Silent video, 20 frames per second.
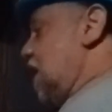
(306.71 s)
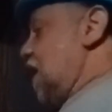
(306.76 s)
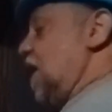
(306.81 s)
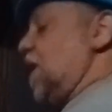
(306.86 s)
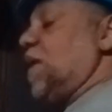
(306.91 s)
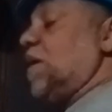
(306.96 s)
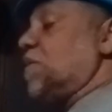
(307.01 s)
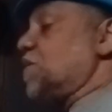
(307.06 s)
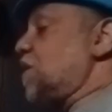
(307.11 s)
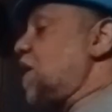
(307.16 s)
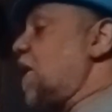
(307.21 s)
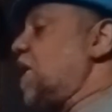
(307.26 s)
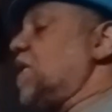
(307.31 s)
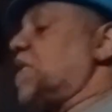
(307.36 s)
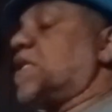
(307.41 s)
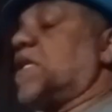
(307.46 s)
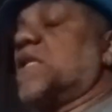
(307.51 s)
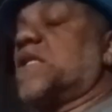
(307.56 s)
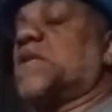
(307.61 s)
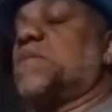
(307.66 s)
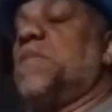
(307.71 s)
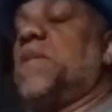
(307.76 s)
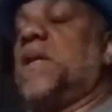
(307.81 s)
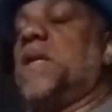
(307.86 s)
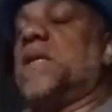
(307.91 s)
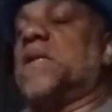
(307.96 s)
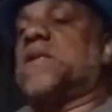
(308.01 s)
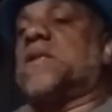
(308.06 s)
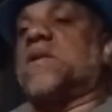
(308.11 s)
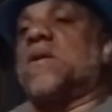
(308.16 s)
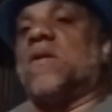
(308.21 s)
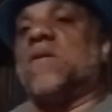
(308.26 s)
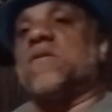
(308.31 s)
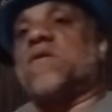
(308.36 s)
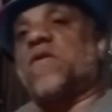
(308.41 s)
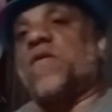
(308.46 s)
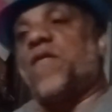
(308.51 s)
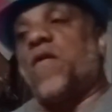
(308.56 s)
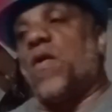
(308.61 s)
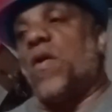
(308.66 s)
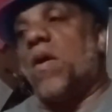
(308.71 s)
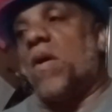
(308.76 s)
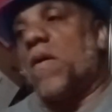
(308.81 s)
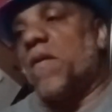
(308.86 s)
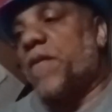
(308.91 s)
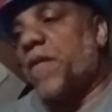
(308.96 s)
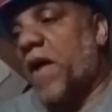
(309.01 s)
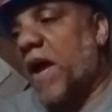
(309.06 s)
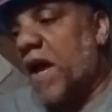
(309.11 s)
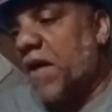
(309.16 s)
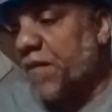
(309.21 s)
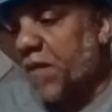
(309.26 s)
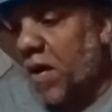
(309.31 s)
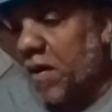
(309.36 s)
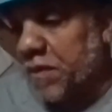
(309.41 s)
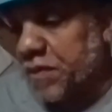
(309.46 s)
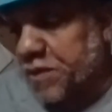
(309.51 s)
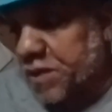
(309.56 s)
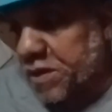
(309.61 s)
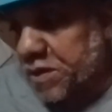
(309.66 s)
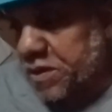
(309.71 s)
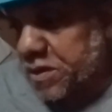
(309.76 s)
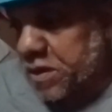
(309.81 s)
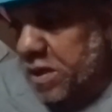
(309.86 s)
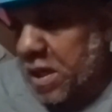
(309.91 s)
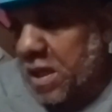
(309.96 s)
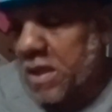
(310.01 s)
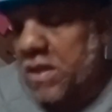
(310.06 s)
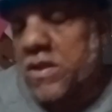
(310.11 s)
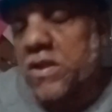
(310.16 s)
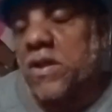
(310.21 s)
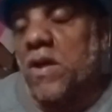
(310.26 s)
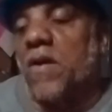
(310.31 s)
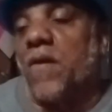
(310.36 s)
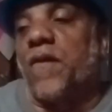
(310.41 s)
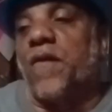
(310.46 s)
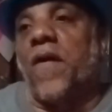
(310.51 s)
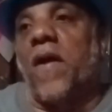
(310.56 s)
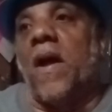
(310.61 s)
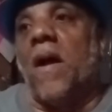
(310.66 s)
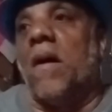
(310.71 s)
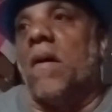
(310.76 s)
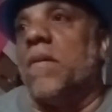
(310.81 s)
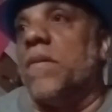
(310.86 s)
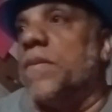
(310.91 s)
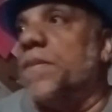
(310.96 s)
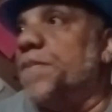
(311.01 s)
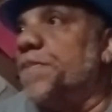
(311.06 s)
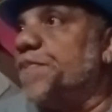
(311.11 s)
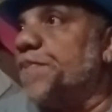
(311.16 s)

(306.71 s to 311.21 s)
In those 96 minutes, those 4 or 5 officers should have found